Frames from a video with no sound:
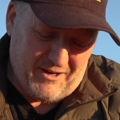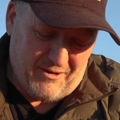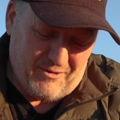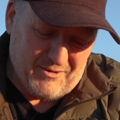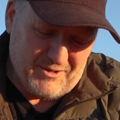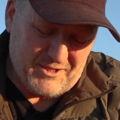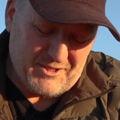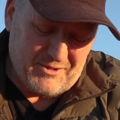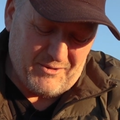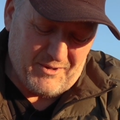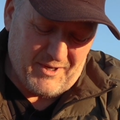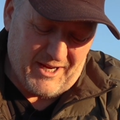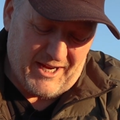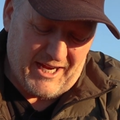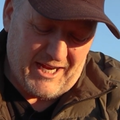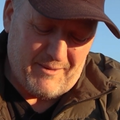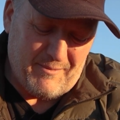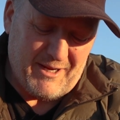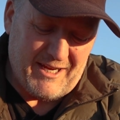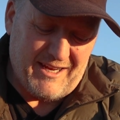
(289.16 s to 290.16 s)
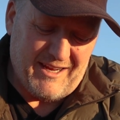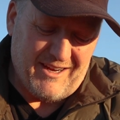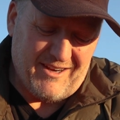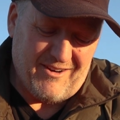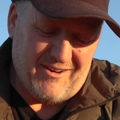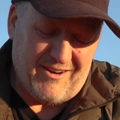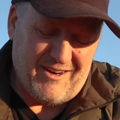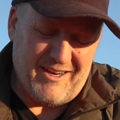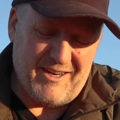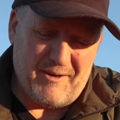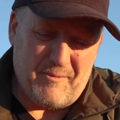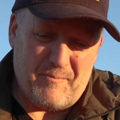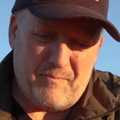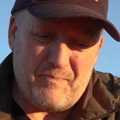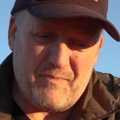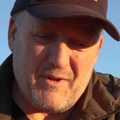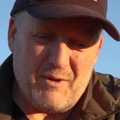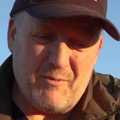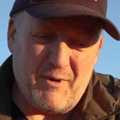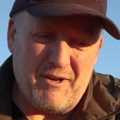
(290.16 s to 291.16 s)
oldest daughter Amy and I
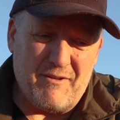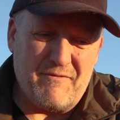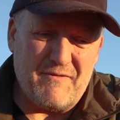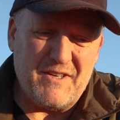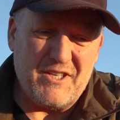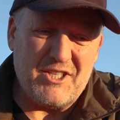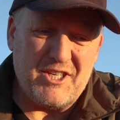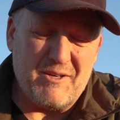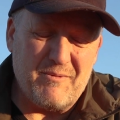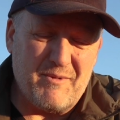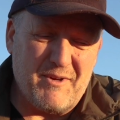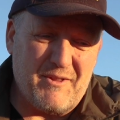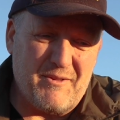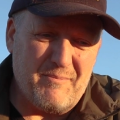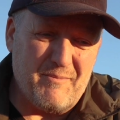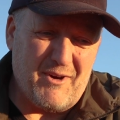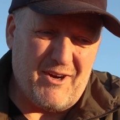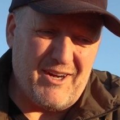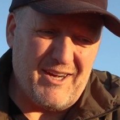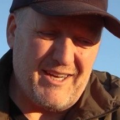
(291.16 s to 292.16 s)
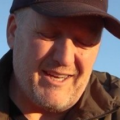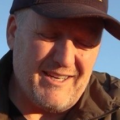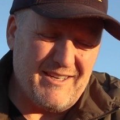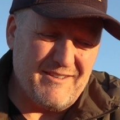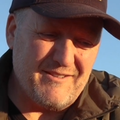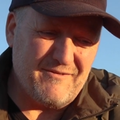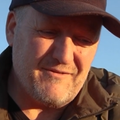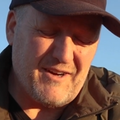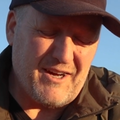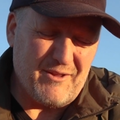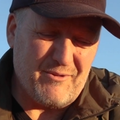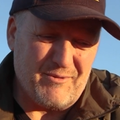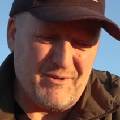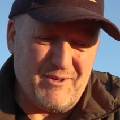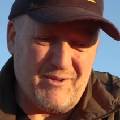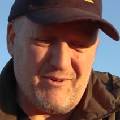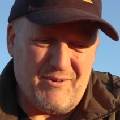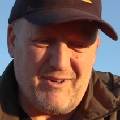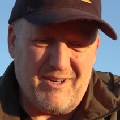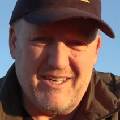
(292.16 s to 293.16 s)
went fishing with my
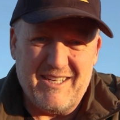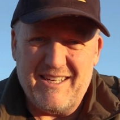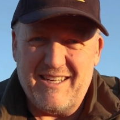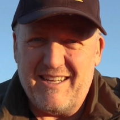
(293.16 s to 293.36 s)
father-in-law,